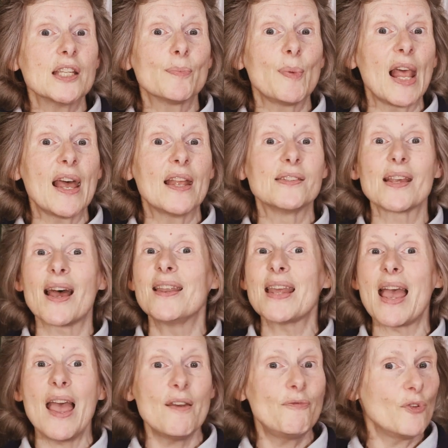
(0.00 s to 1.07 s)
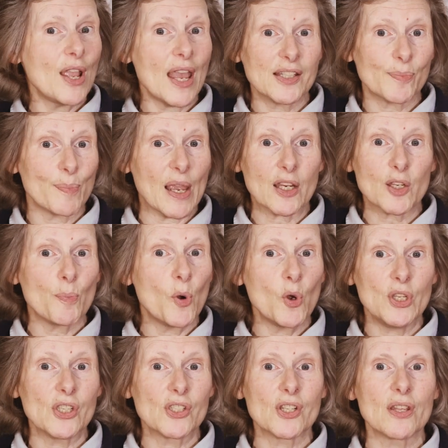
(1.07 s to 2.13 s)
his plans, and every aspect
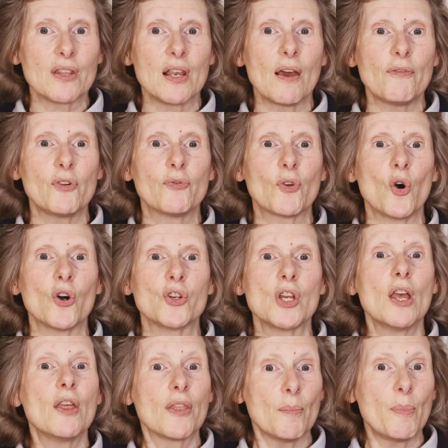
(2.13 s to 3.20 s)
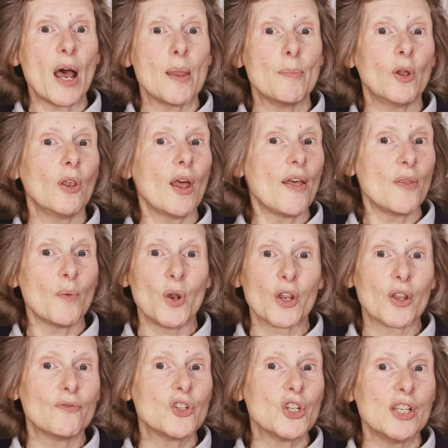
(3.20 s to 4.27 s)
points to the love of God, the Bible and the
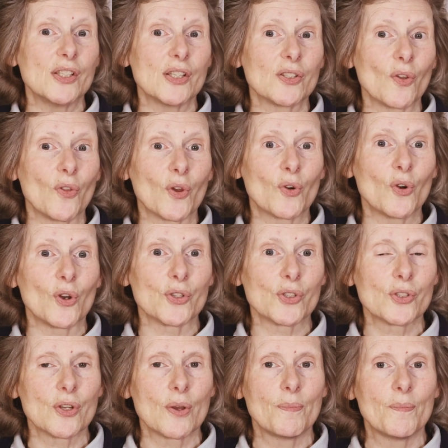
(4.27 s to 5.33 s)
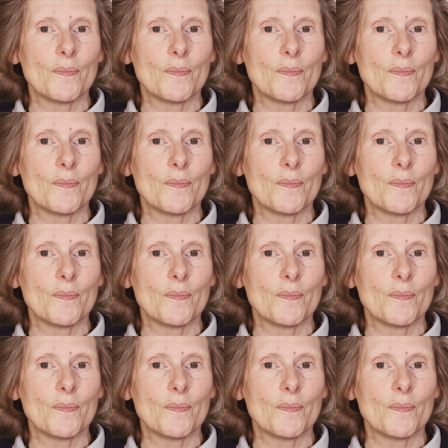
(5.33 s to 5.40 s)
work of Jesus on the cross.